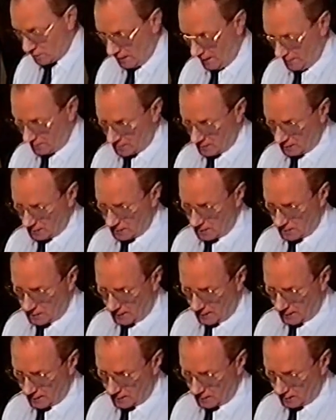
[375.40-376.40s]
an empty
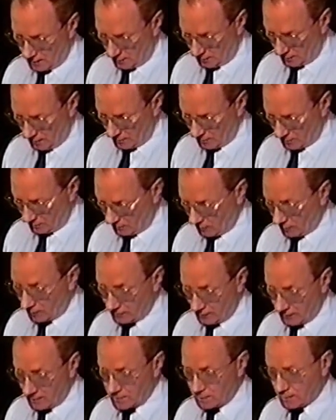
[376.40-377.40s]
container, an empty
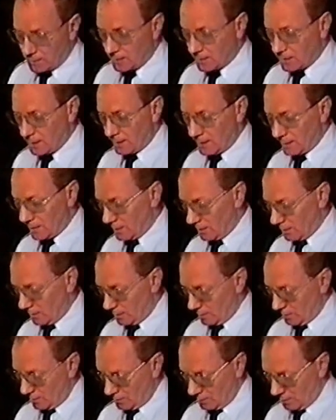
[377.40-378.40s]
5-litre container,
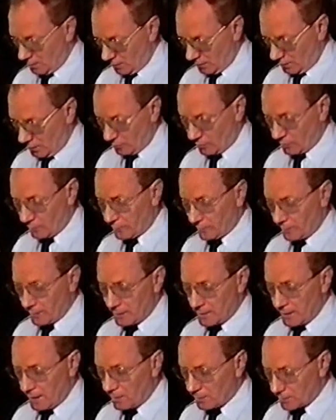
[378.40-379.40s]
cut the
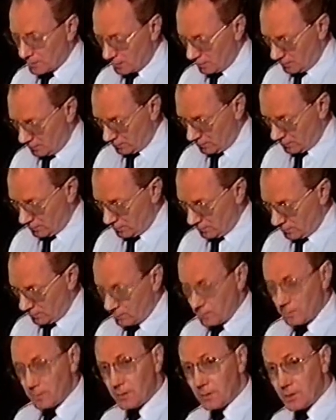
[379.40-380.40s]
front out,
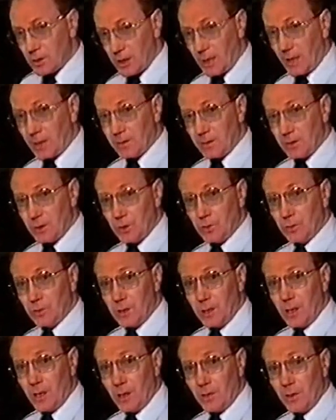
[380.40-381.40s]
check that your
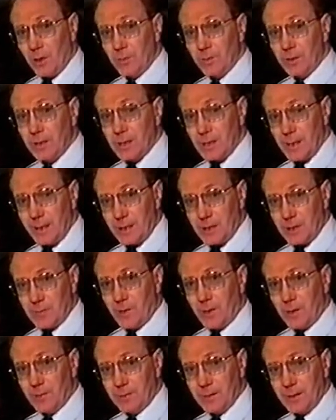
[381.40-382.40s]
car only takes
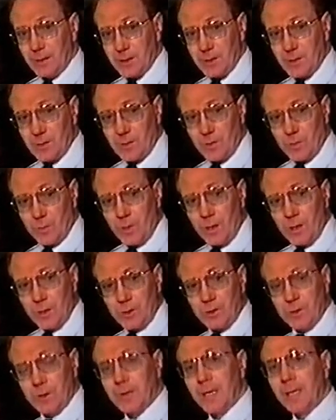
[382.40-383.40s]
5 litres, otherwise
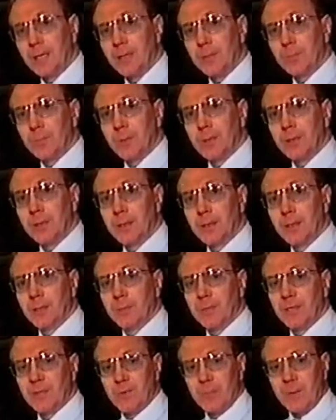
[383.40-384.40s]
you could end up in a
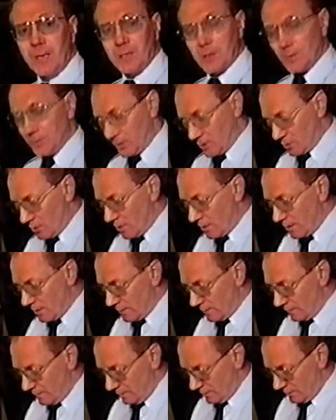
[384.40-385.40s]
bit of a mess on the
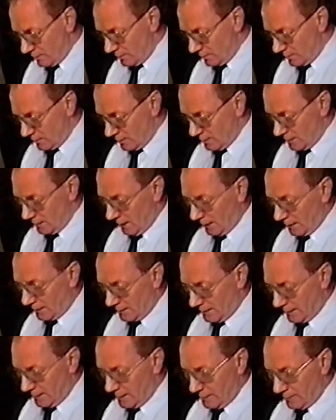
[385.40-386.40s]
drive, and
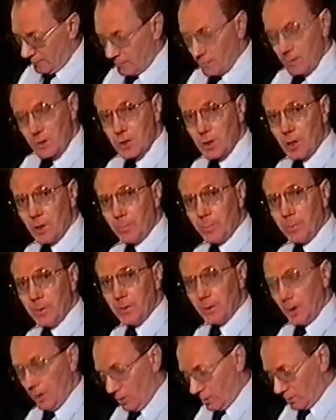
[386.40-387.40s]
leave the top
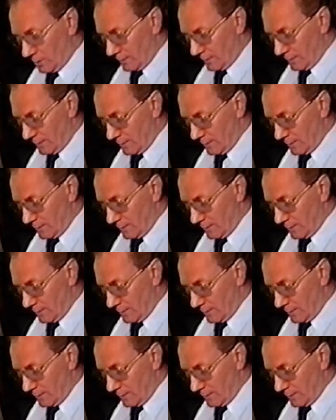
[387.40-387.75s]
on